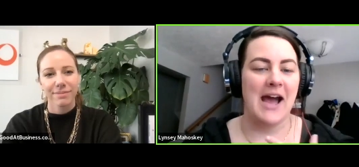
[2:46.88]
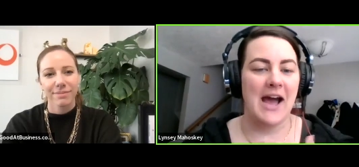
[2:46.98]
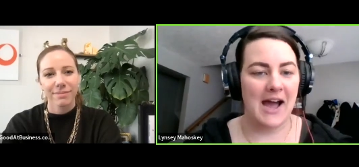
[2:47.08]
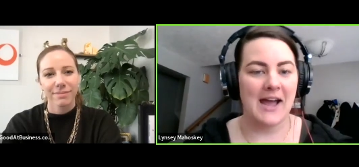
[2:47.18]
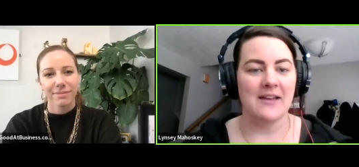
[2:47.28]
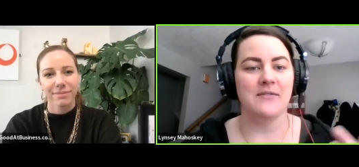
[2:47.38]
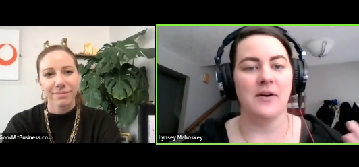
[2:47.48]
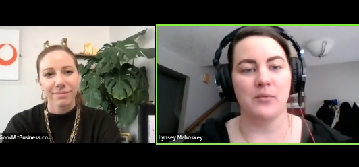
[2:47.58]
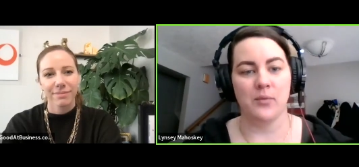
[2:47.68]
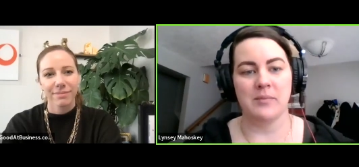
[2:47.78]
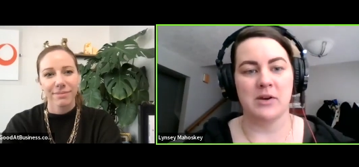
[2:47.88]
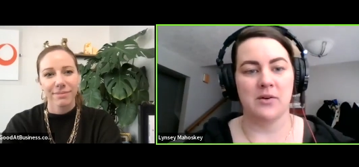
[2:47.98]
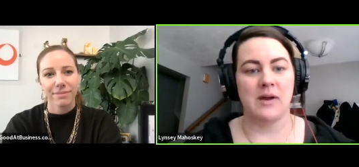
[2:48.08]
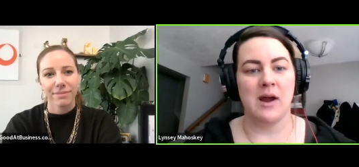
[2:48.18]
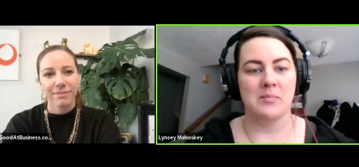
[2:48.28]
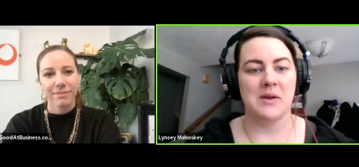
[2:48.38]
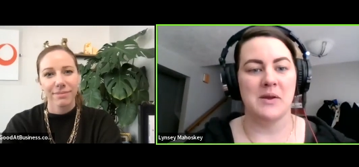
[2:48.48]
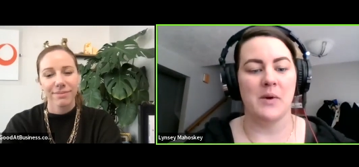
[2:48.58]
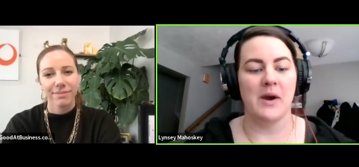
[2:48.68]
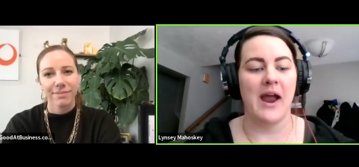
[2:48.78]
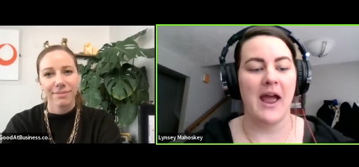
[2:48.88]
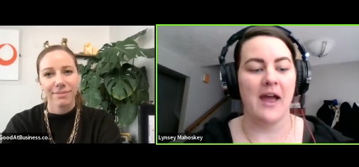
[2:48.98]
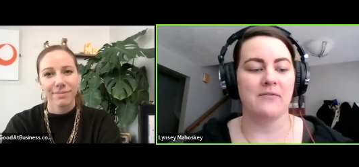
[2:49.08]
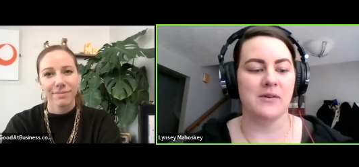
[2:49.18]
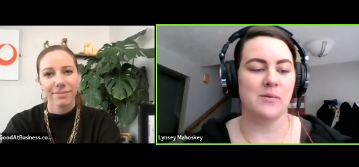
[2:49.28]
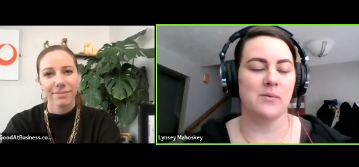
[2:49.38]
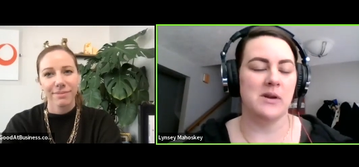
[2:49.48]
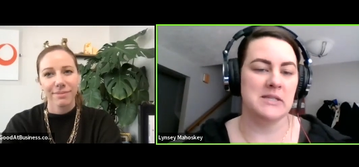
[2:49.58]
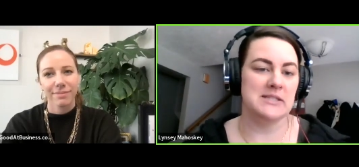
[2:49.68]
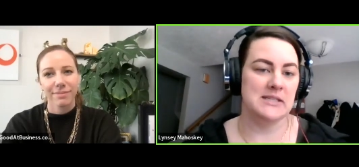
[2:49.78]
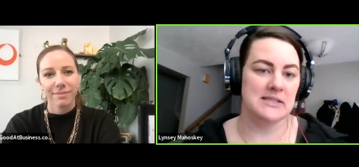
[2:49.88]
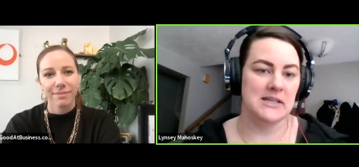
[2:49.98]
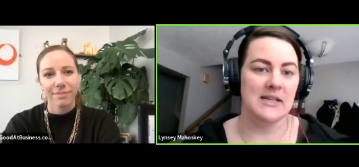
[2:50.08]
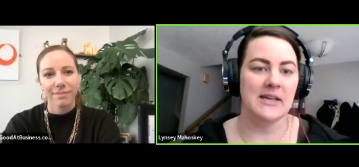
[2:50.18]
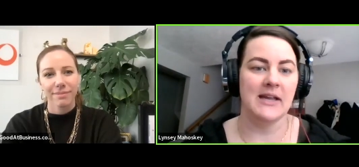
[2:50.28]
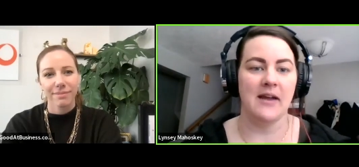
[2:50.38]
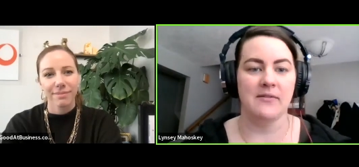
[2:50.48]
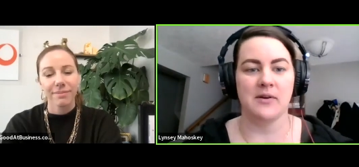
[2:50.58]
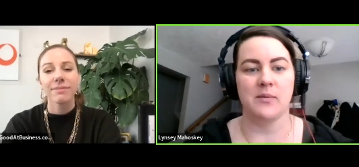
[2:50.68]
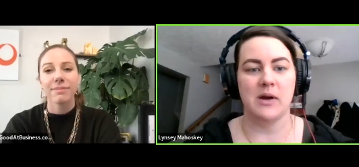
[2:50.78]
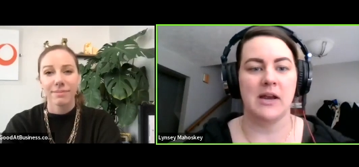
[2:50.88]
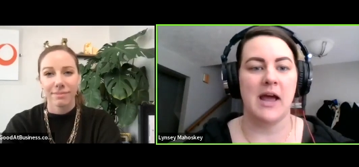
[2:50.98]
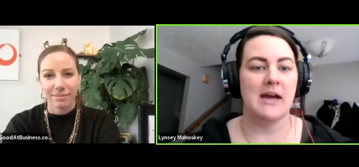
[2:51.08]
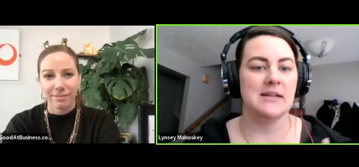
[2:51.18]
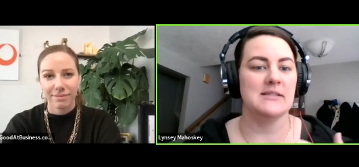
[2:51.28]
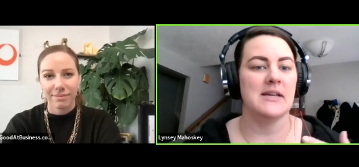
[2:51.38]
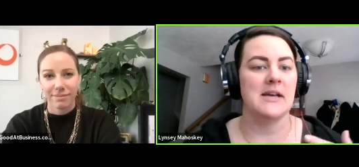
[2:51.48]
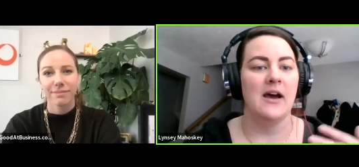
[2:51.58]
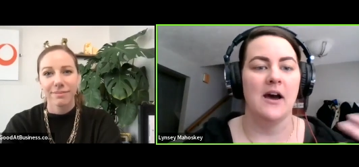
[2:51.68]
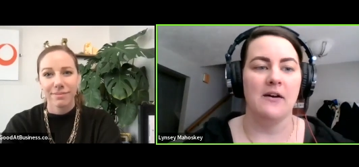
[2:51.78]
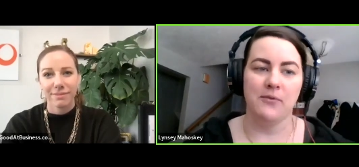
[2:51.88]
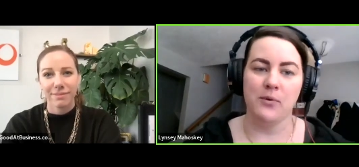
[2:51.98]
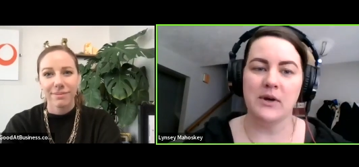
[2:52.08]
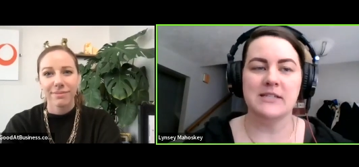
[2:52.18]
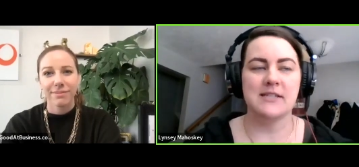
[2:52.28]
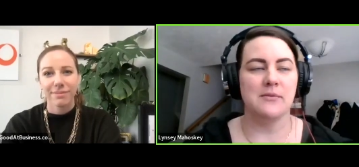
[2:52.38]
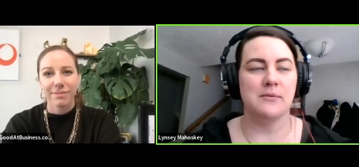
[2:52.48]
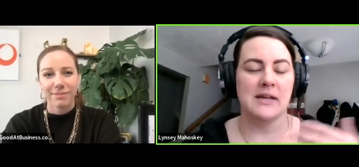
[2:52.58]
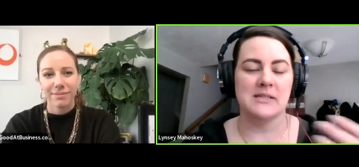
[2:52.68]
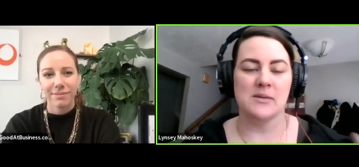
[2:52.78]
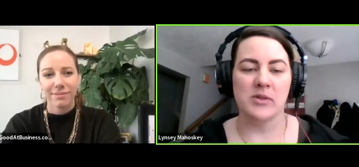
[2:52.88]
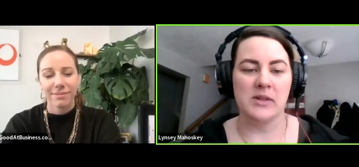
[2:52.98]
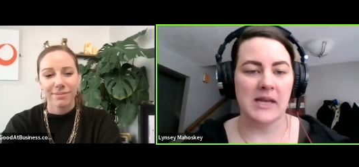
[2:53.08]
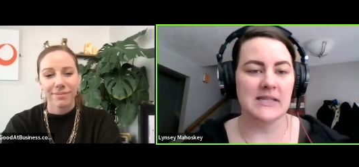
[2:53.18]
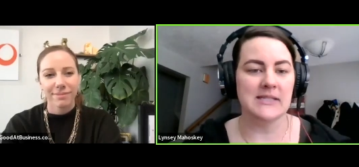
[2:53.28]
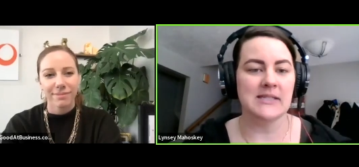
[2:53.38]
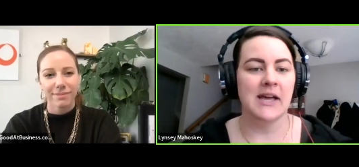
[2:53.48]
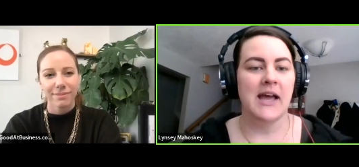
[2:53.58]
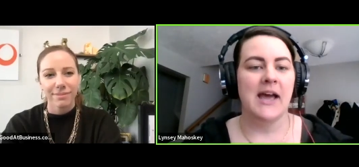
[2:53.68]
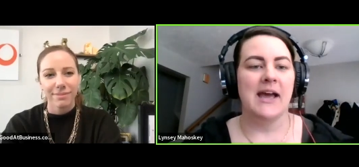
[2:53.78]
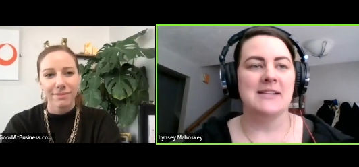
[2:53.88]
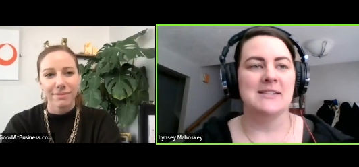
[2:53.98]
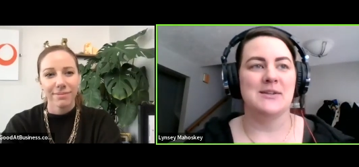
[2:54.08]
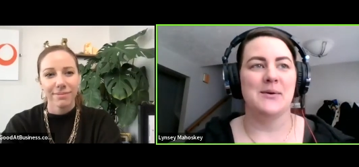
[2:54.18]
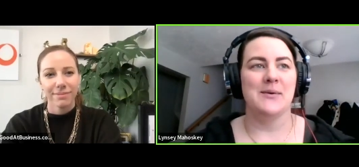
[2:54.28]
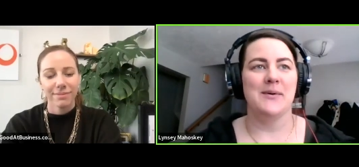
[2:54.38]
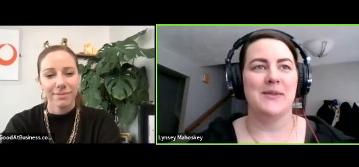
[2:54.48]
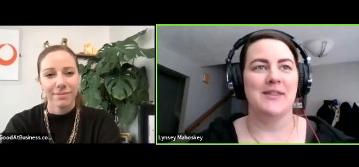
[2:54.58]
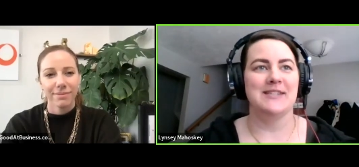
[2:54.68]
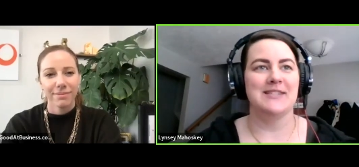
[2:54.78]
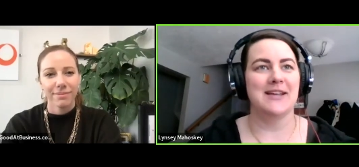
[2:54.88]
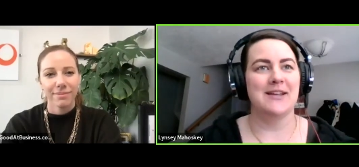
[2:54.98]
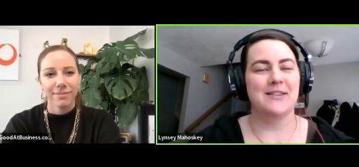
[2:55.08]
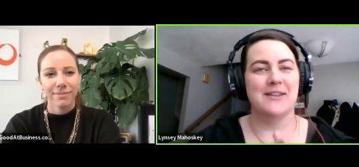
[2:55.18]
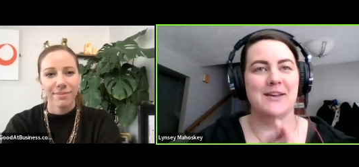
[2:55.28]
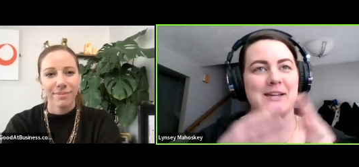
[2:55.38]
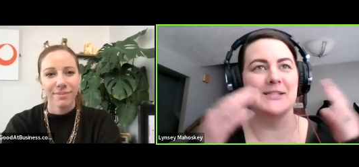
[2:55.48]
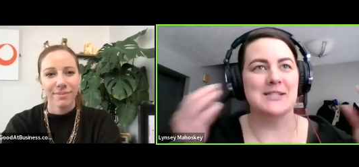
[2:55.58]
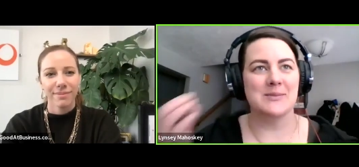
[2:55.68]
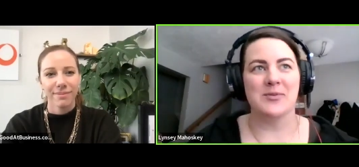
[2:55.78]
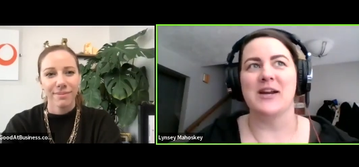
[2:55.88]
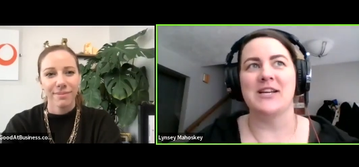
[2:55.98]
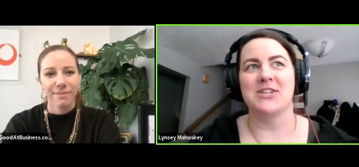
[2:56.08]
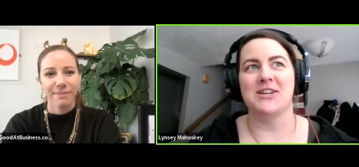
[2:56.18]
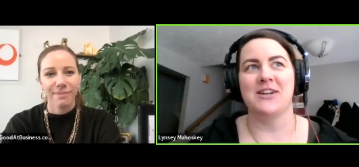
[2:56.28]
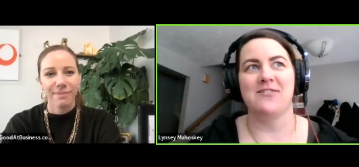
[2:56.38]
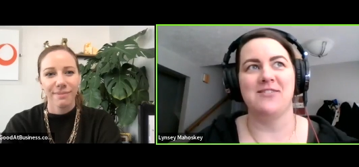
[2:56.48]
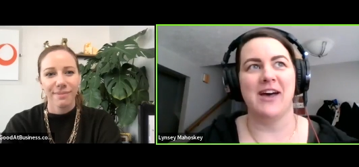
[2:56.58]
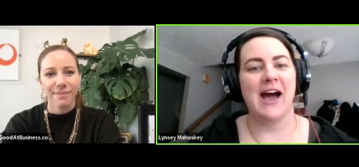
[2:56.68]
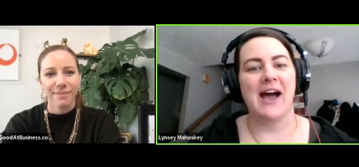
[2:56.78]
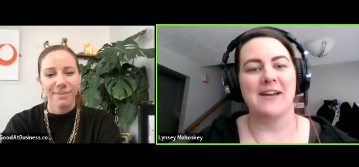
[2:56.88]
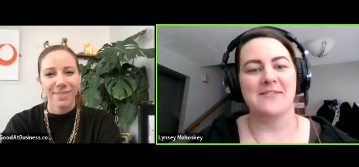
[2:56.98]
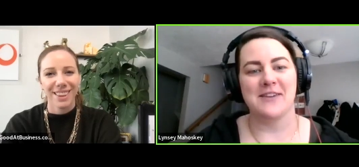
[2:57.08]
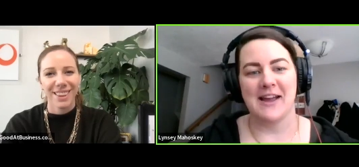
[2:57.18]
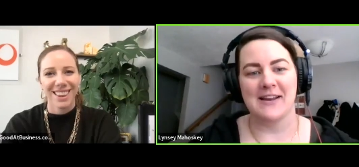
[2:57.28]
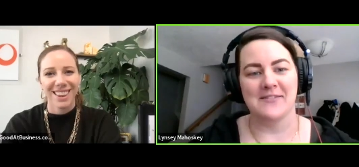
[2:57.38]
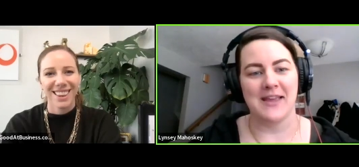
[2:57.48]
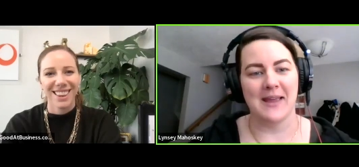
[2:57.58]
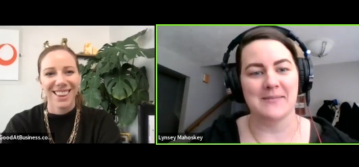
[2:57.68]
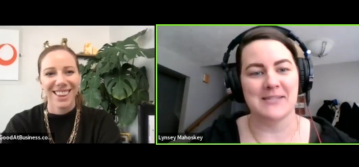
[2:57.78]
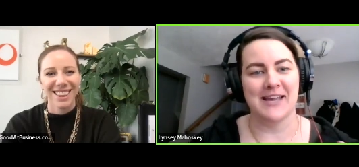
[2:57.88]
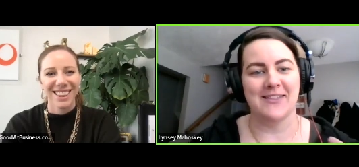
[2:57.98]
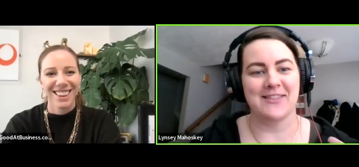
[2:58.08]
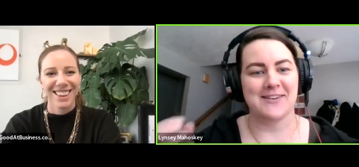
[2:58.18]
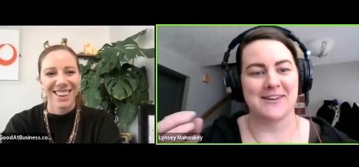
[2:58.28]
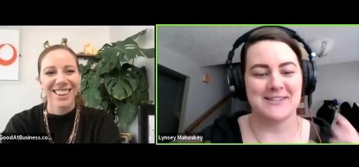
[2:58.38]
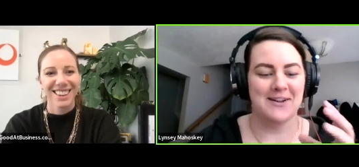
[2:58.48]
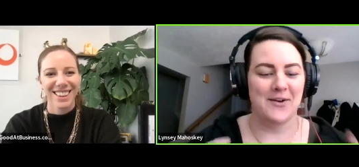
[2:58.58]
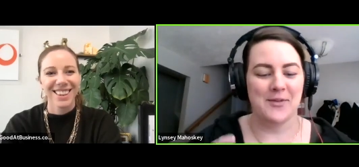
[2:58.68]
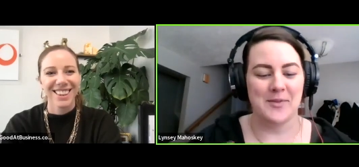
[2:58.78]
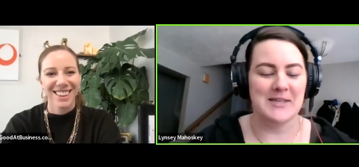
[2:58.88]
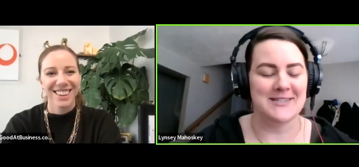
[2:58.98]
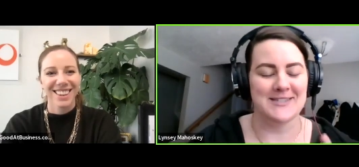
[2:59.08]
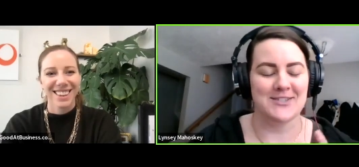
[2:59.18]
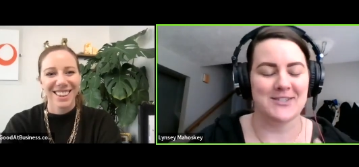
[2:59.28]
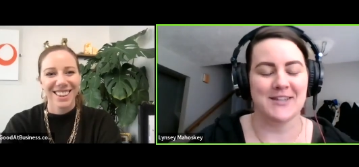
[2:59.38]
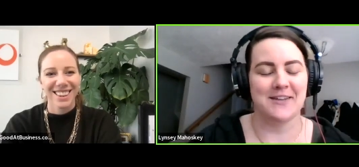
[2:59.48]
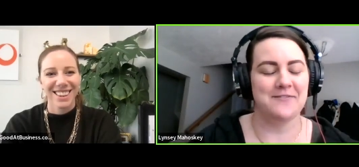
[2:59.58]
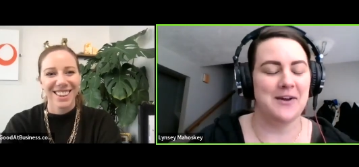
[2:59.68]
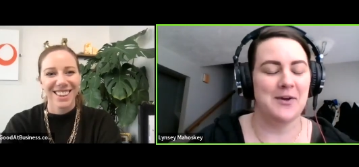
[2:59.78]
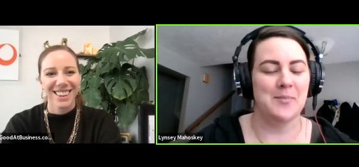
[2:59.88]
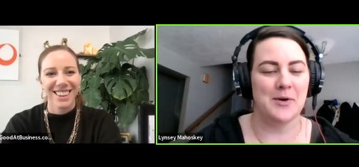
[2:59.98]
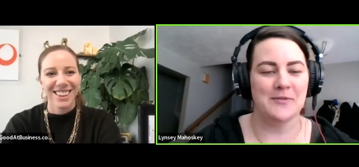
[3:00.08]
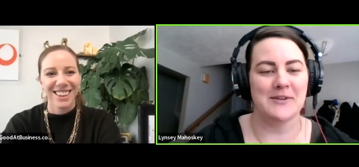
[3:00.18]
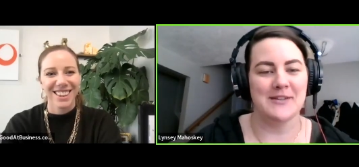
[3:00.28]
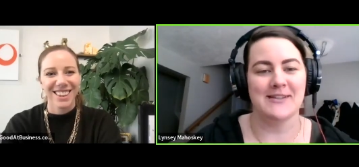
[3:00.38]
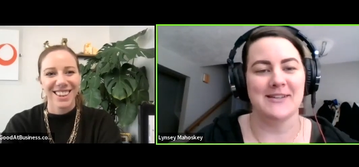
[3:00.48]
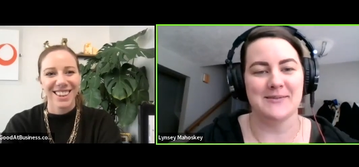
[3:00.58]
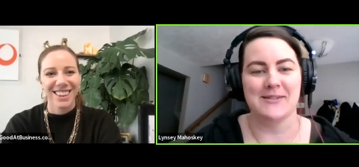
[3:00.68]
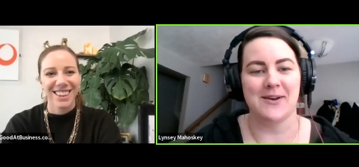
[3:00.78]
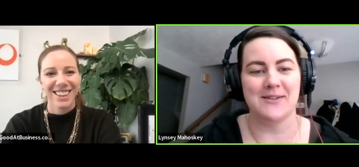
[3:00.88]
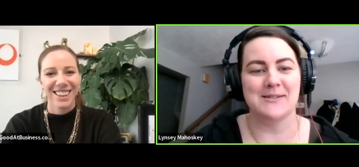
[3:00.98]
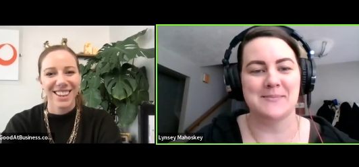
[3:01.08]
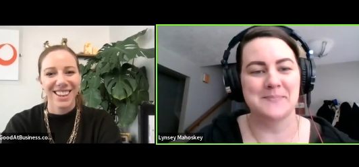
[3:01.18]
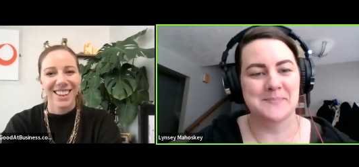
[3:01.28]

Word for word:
Speaker 1: hive of women around me where everyone is succeeding. Everyone has a voice, everyone has a place. And so this, the inspiration of the hive kind of came together, and it, all the pieces just like fell perfectly. It was awesome.